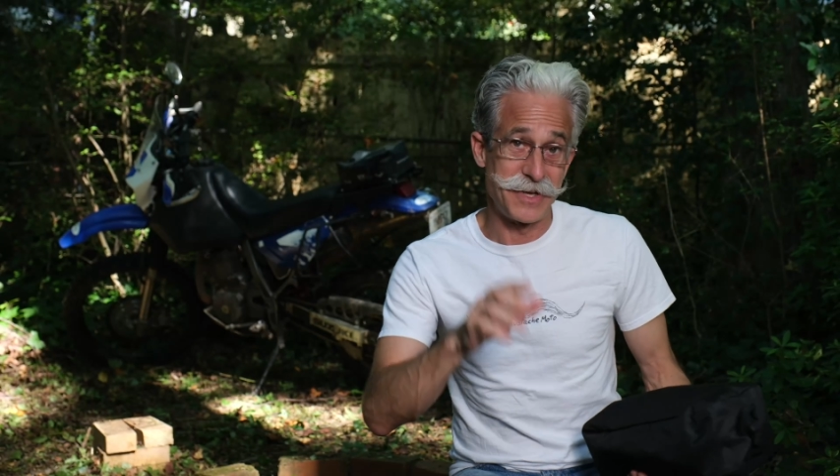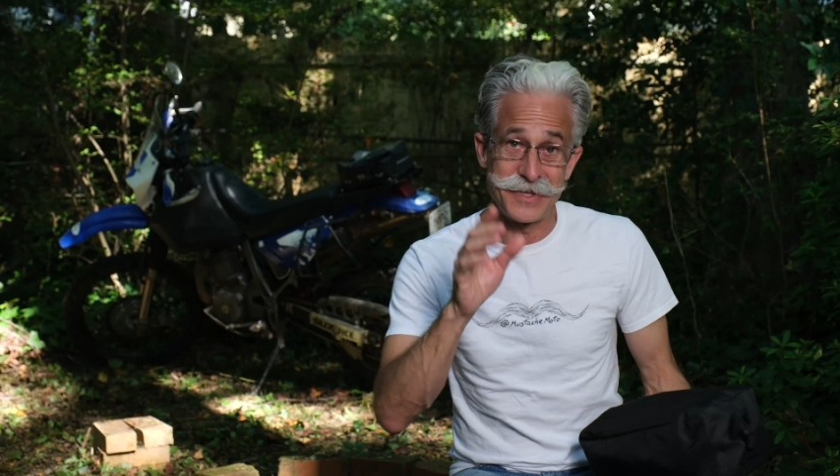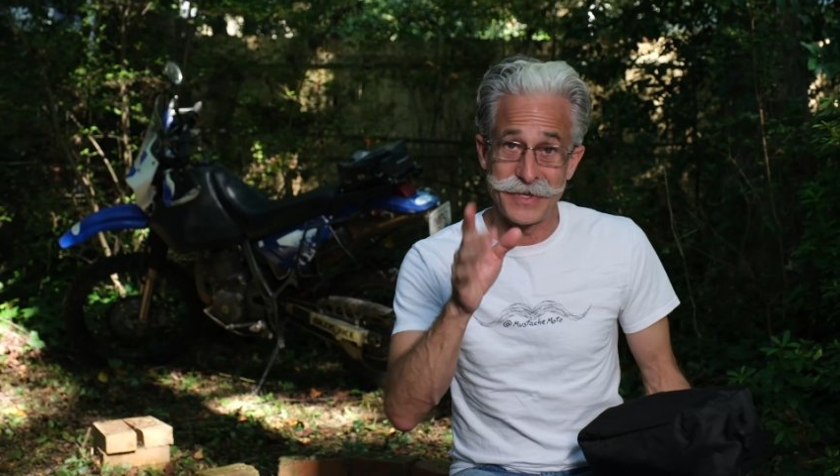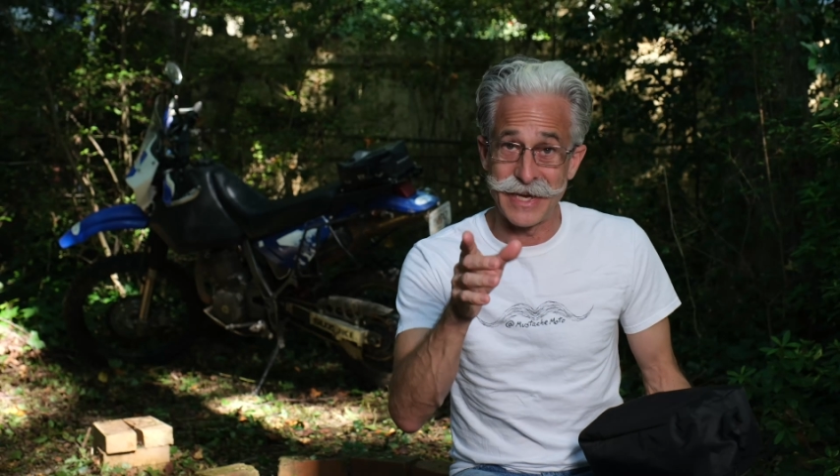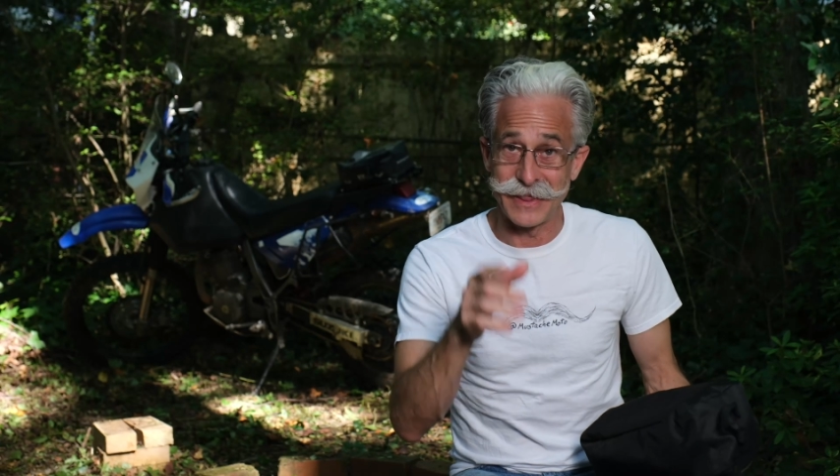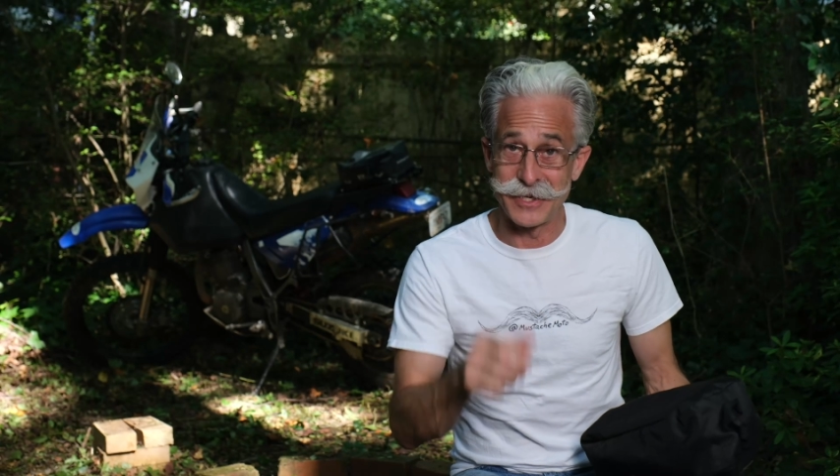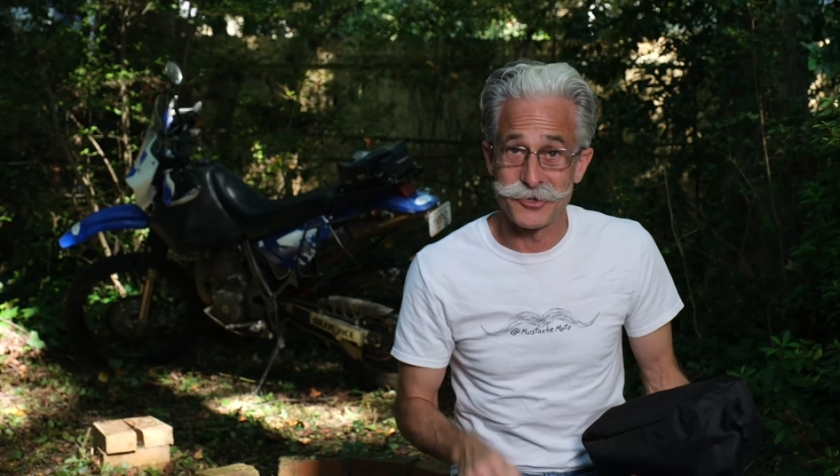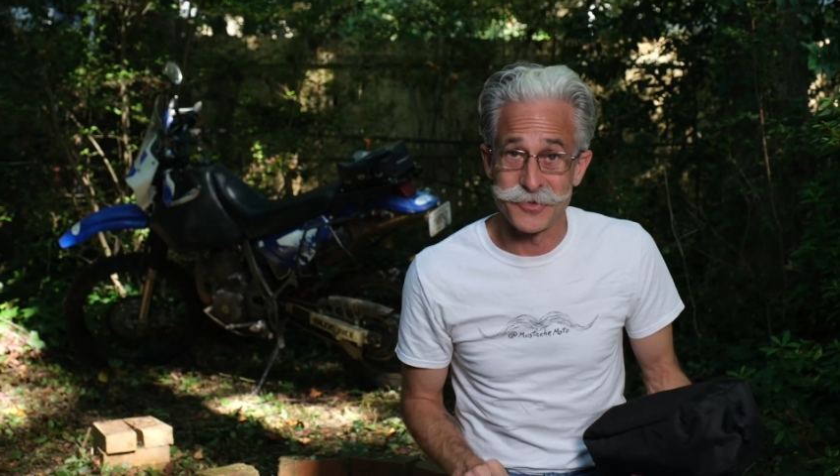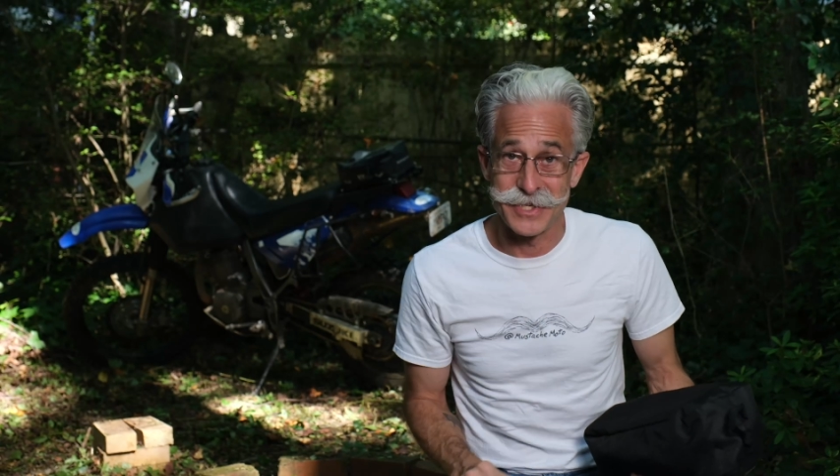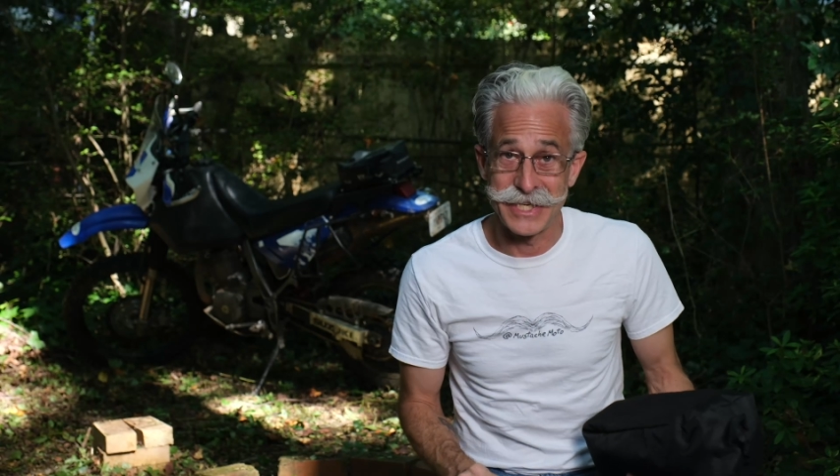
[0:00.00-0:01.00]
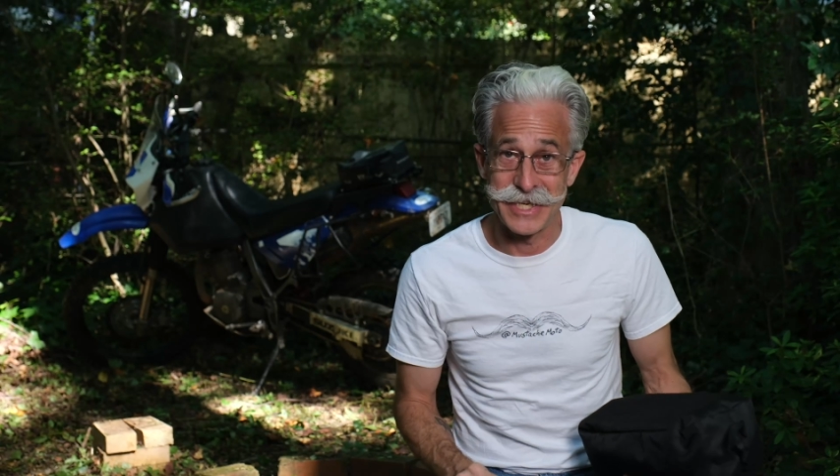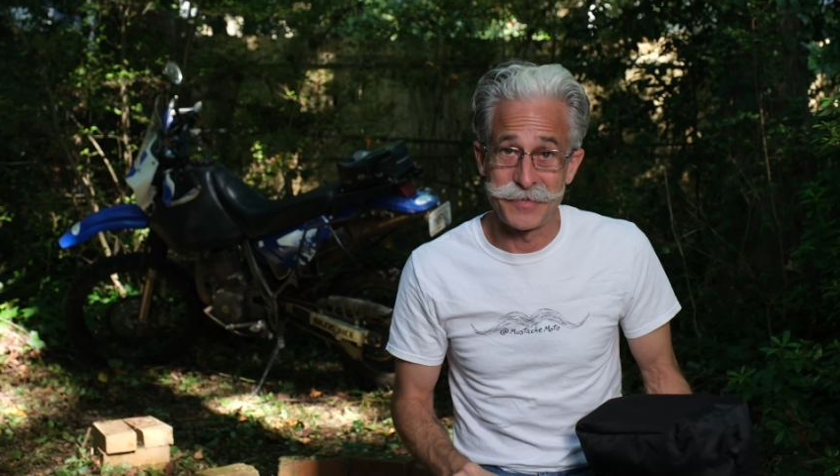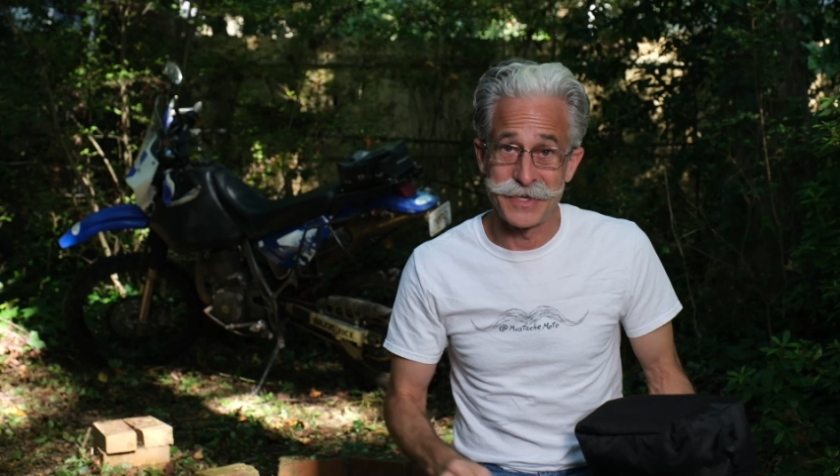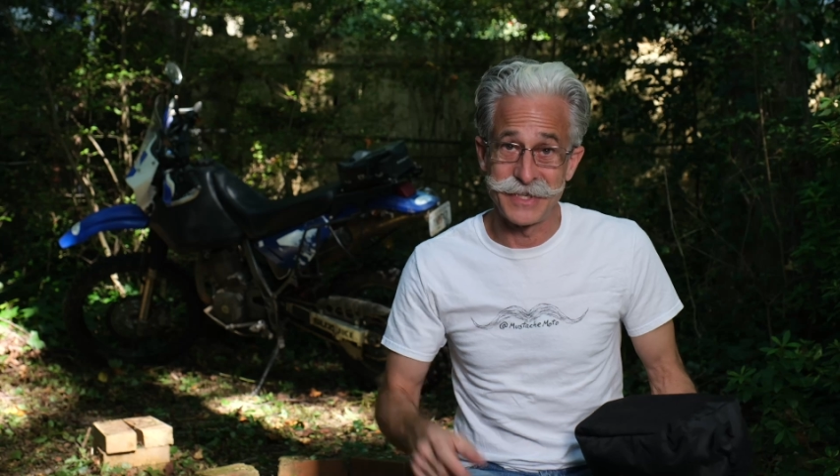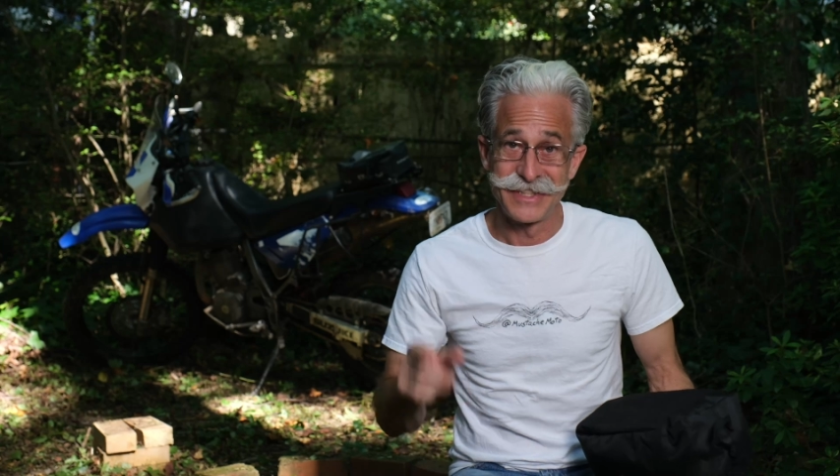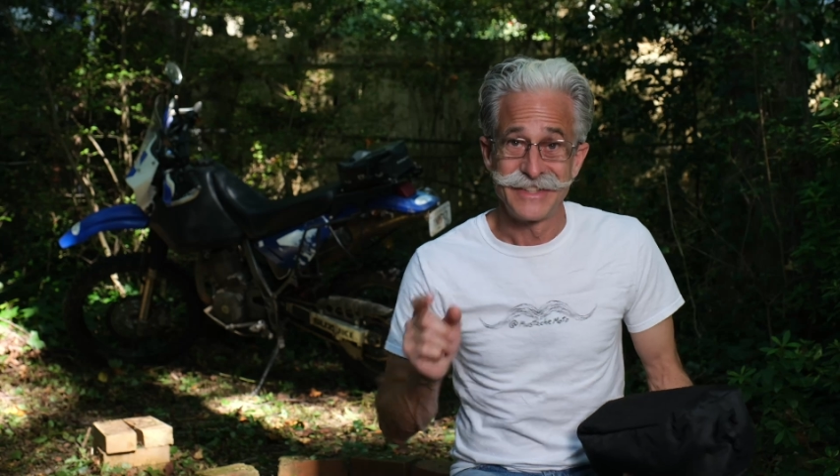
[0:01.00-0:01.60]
you got luxury camping.